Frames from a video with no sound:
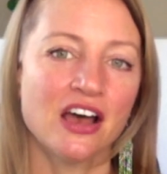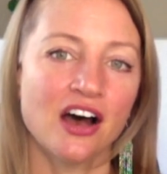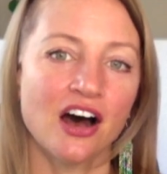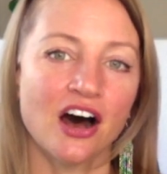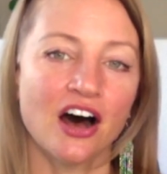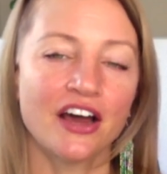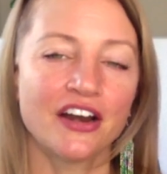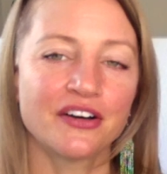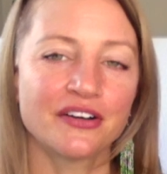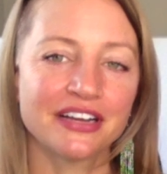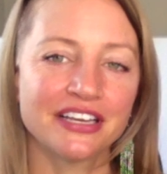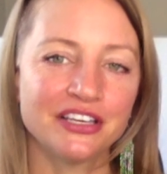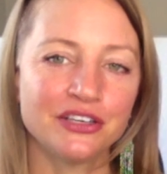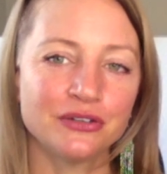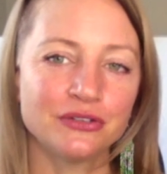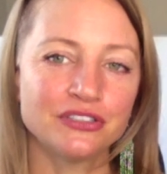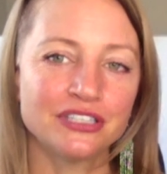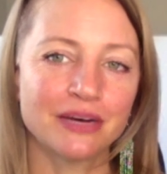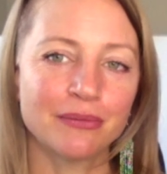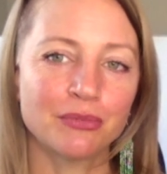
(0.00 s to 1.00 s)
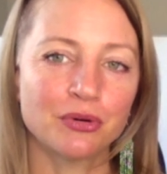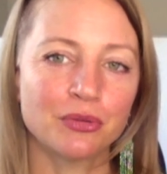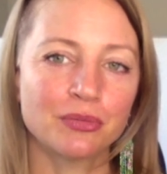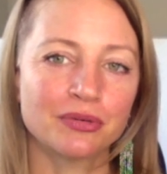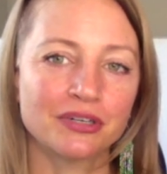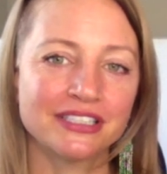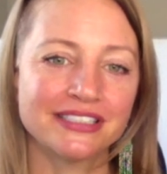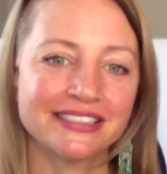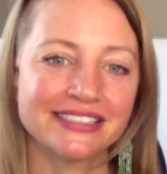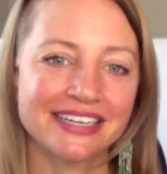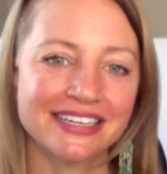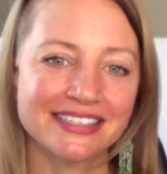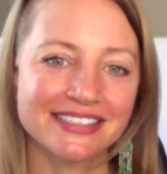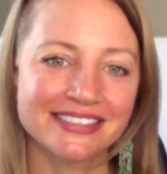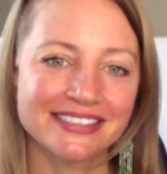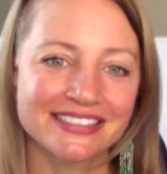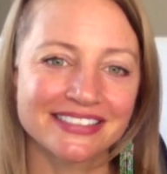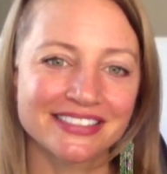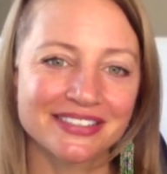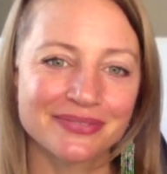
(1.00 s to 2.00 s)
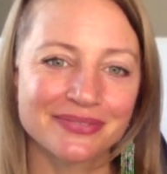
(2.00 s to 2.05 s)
Honoring you, Temple Priestess.